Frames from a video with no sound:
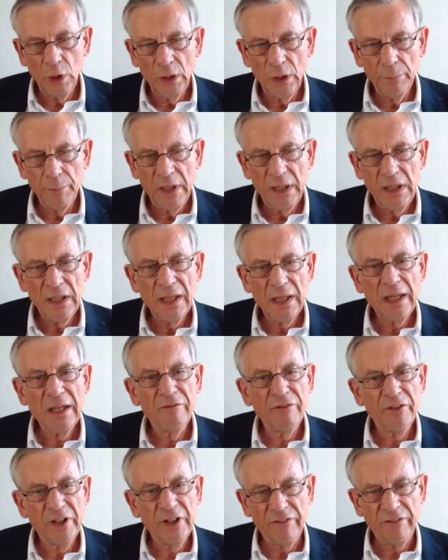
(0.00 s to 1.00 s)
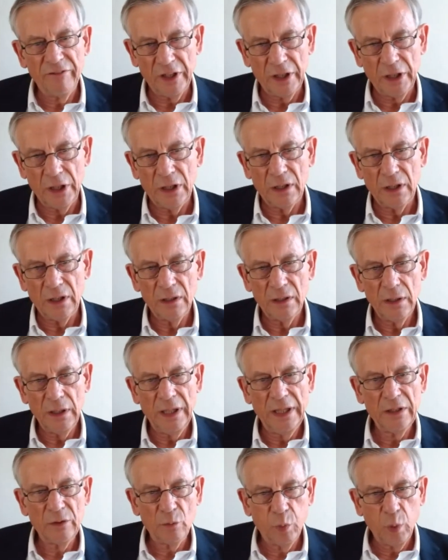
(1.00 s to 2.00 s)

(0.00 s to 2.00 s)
be everywhere. And